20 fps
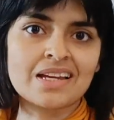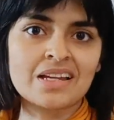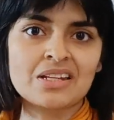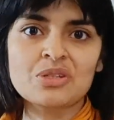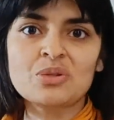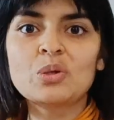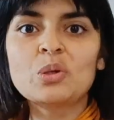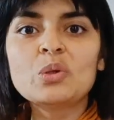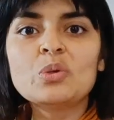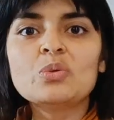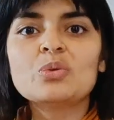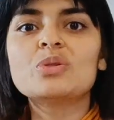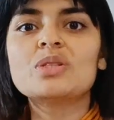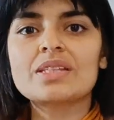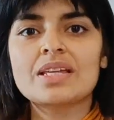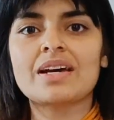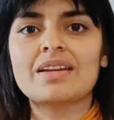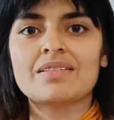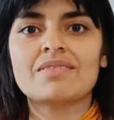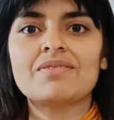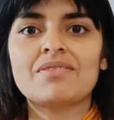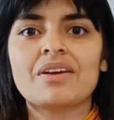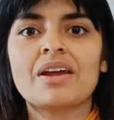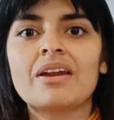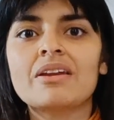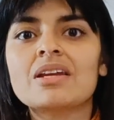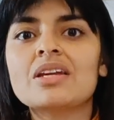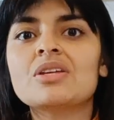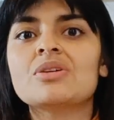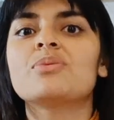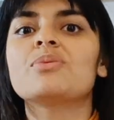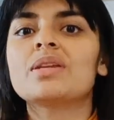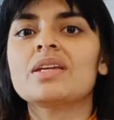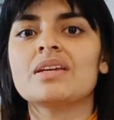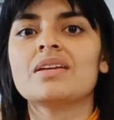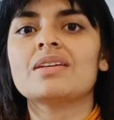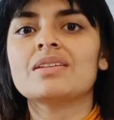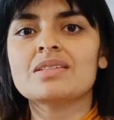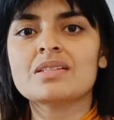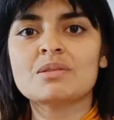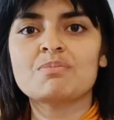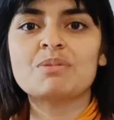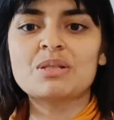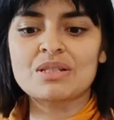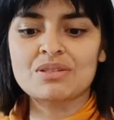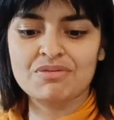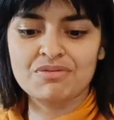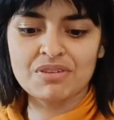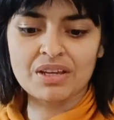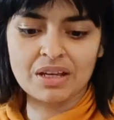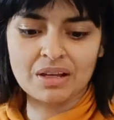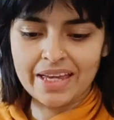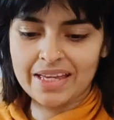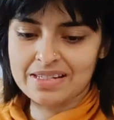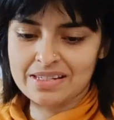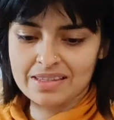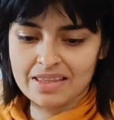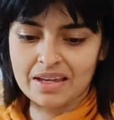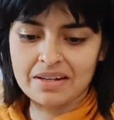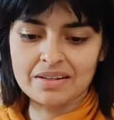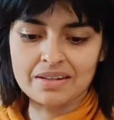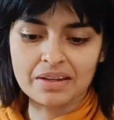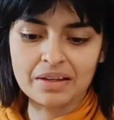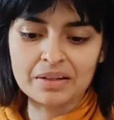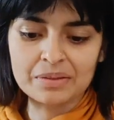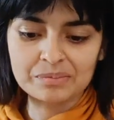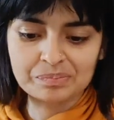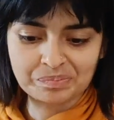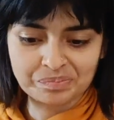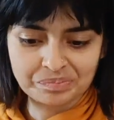And you lose that very unique and specific aesthetic.